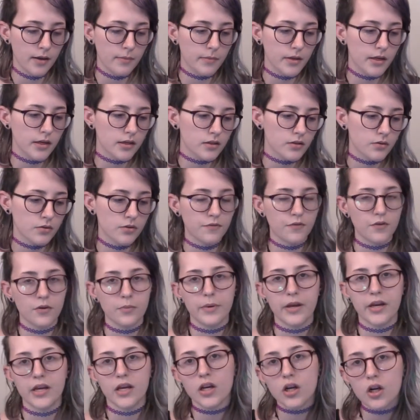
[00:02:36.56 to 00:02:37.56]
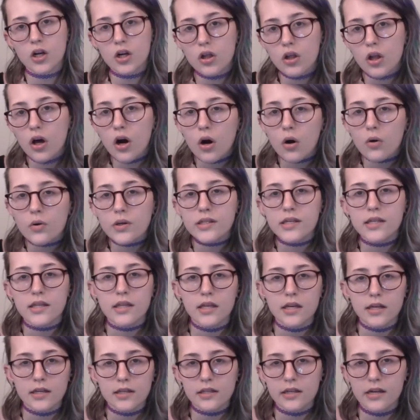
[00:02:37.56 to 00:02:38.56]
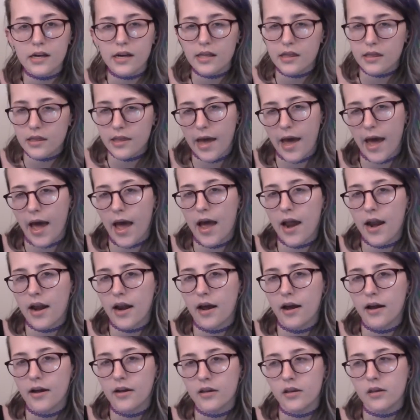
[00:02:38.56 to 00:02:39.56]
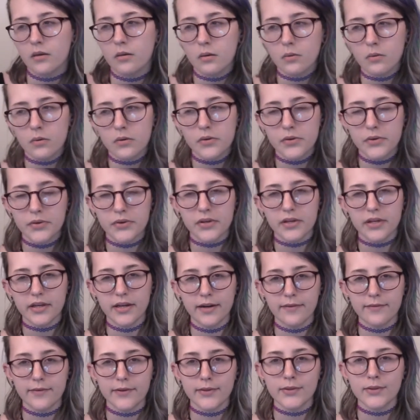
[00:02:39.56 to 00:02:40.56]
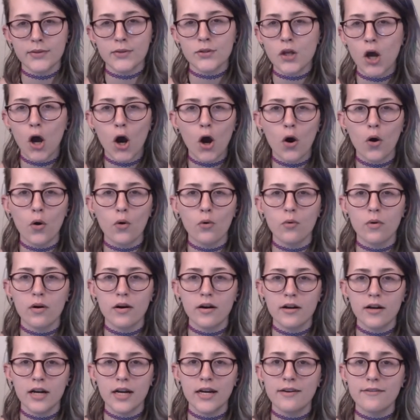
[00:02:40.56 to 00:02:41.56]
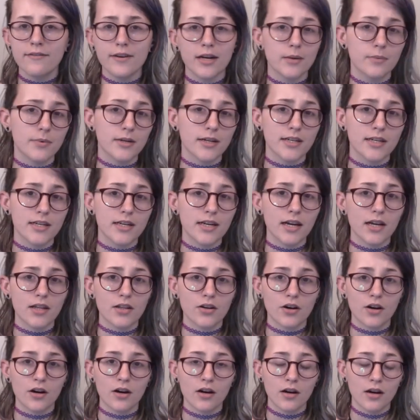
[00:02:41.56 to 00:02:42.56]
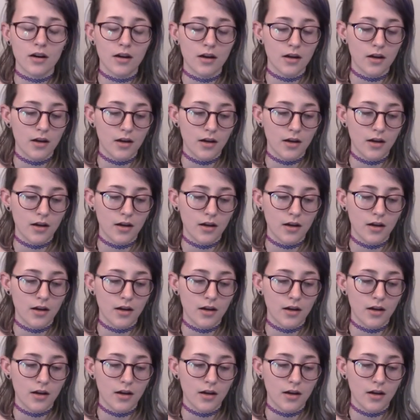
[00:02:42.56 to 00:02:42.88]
means if you're making cloaks and things like that, you usually have to sew fabric together